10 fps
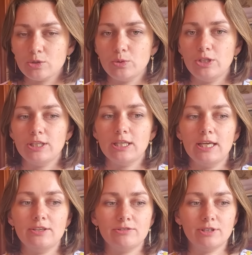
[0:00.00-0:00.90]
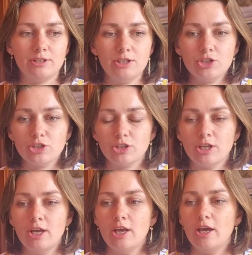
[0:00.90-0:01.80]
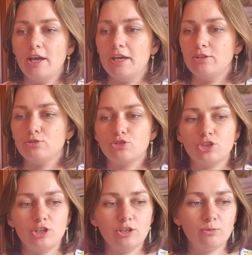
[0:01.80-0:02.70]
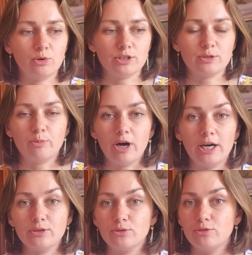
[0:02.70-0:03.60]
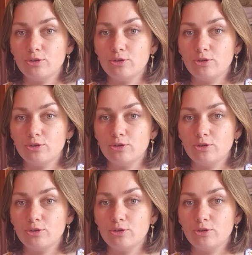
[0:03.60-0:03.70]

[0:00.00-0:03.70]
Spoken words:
to it and tradition, and rushnik was part of